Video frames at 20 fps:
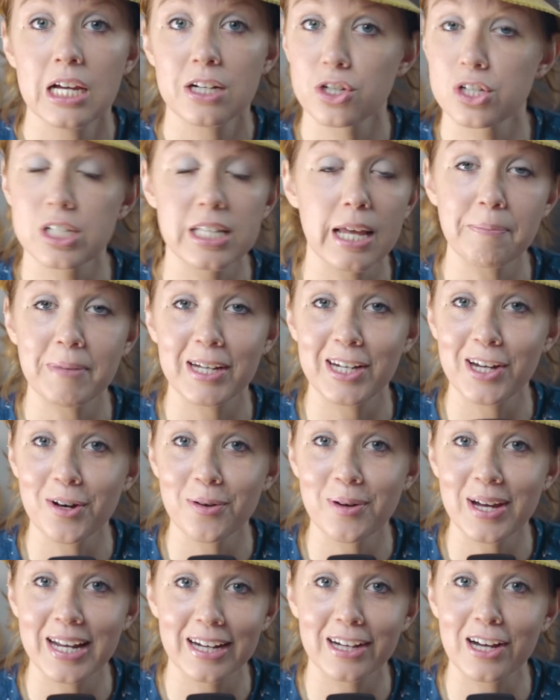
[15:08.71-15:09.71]
just let me
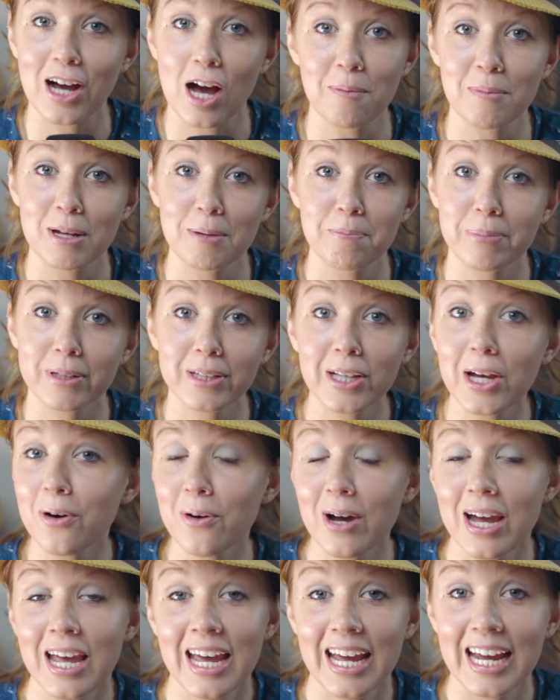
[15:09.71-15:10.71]
know in a comment
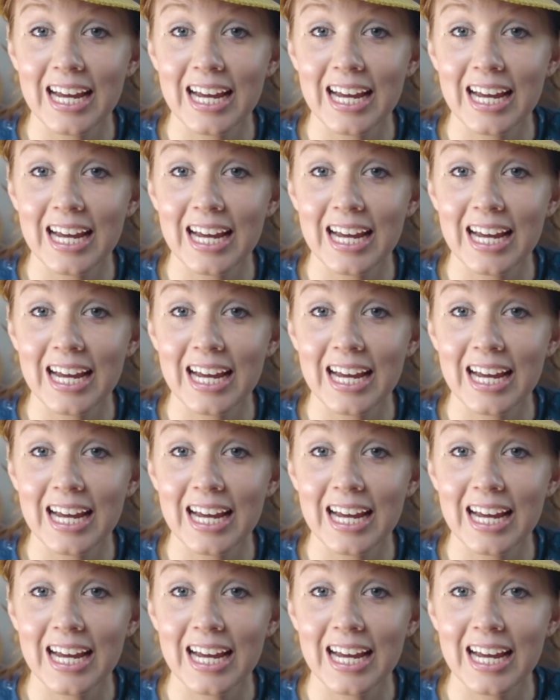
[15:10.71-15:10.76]
below.